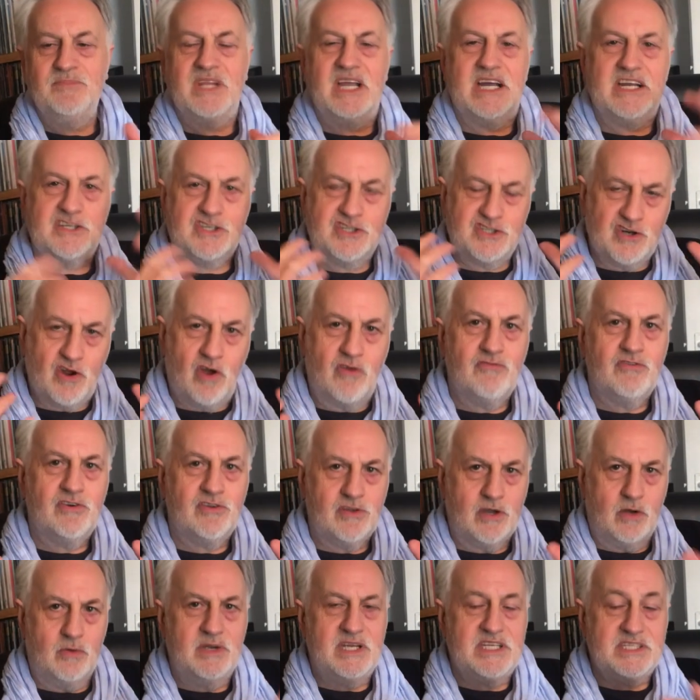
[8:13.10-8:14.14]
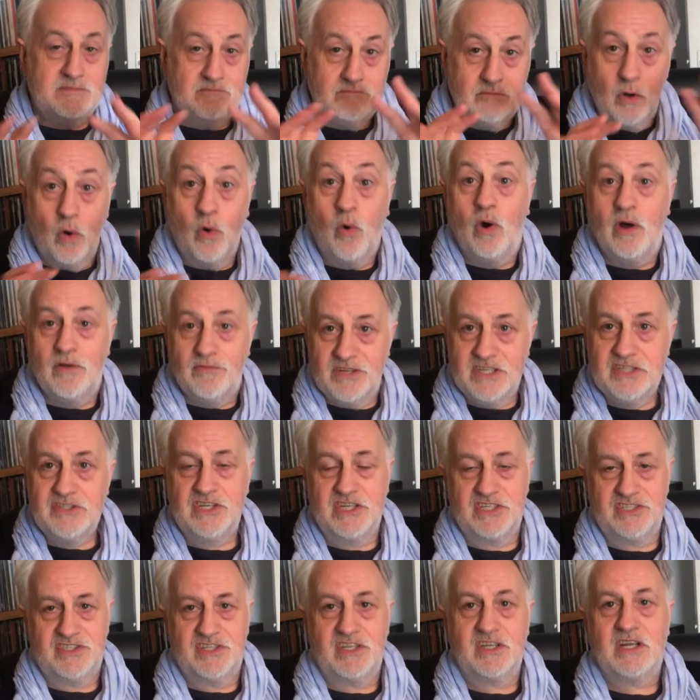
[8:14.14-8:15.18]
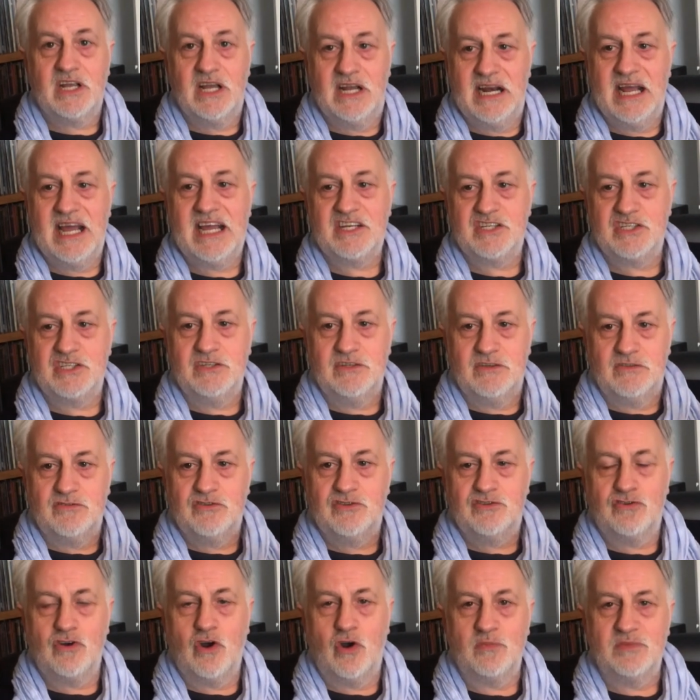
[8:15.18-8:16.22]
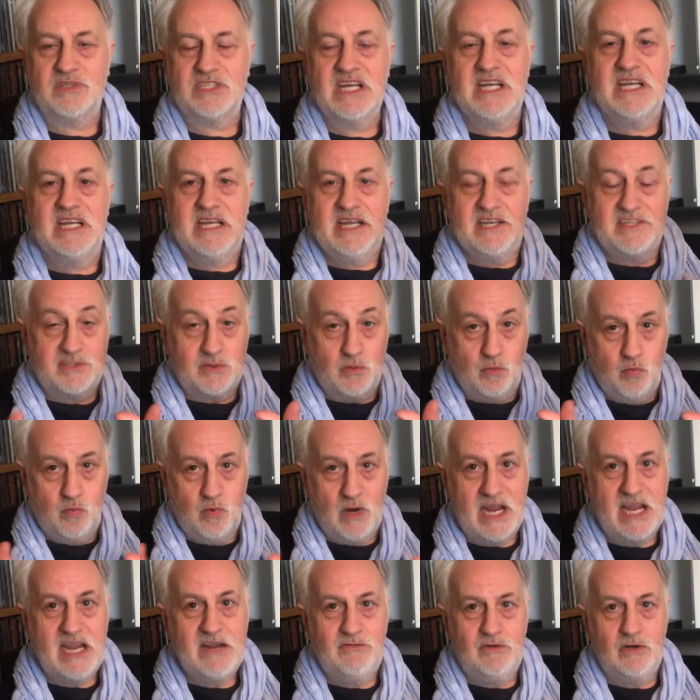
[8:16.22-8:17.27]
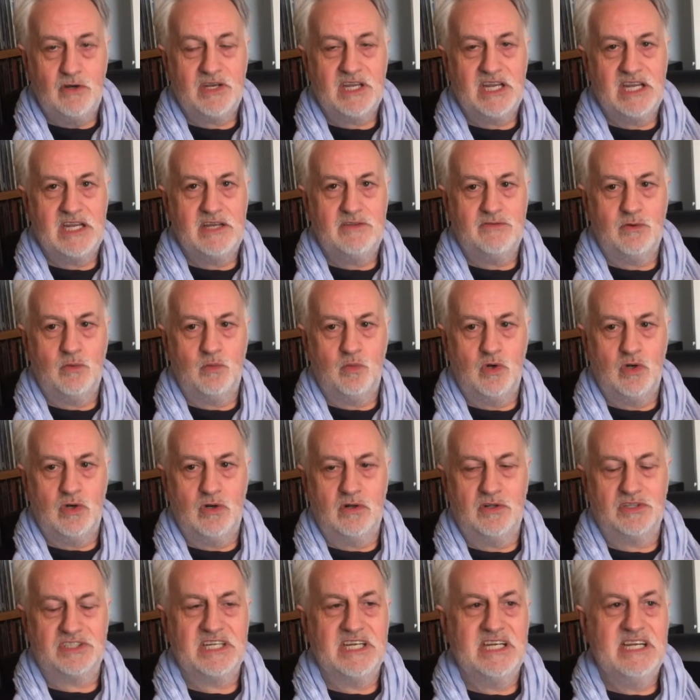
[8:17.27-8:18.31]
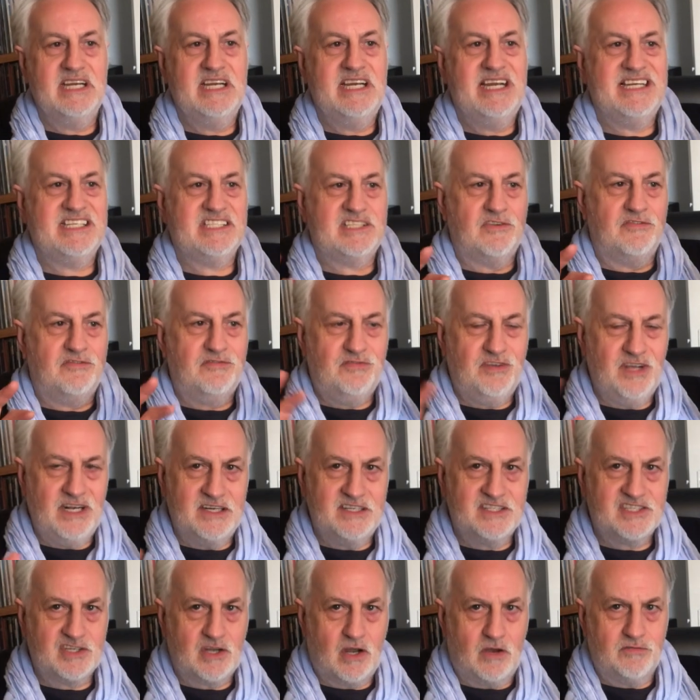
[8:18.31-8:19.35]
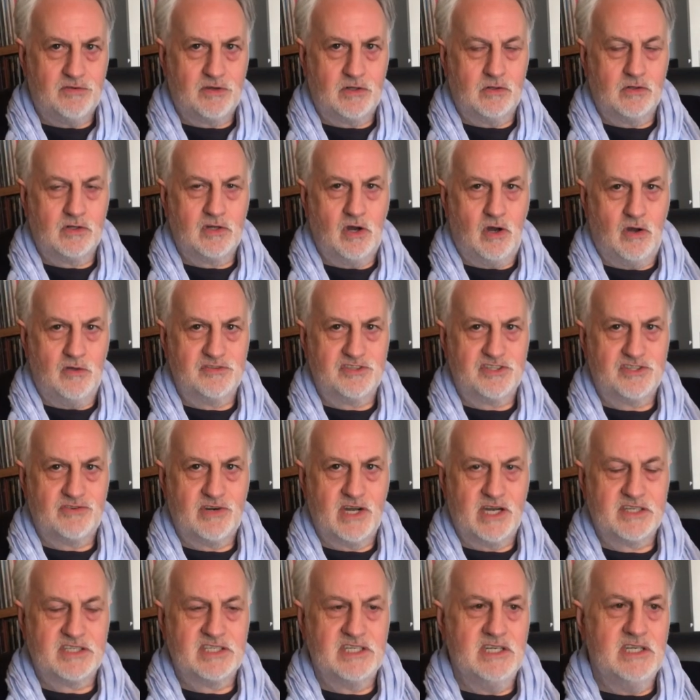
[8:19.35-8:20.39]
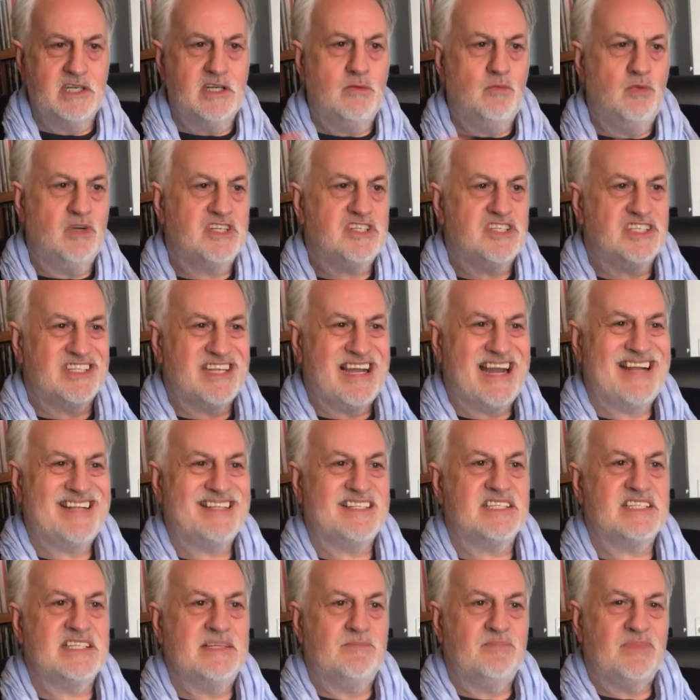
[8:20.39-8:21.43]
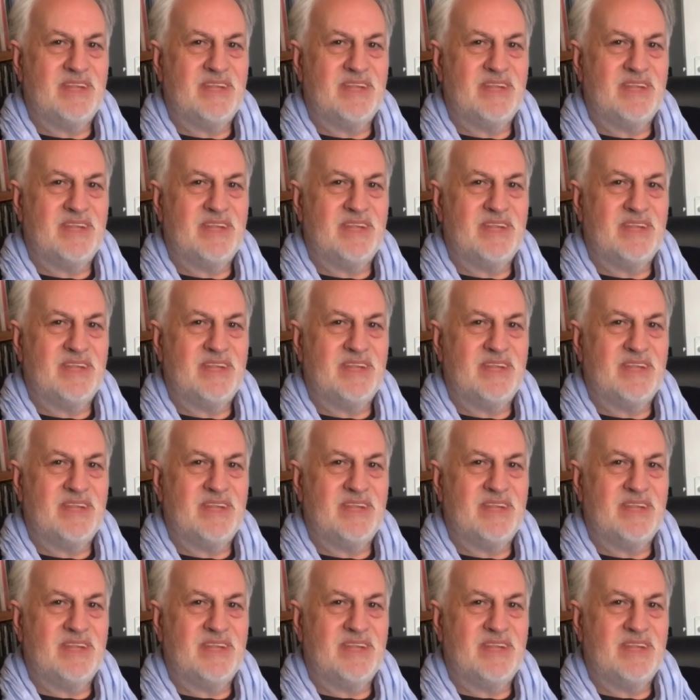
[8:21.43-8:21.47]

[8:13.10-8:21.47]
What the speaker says: A genre, though, is more than just a collection of tropes. It's a way of looking at the world. It's a philosophical construct which stands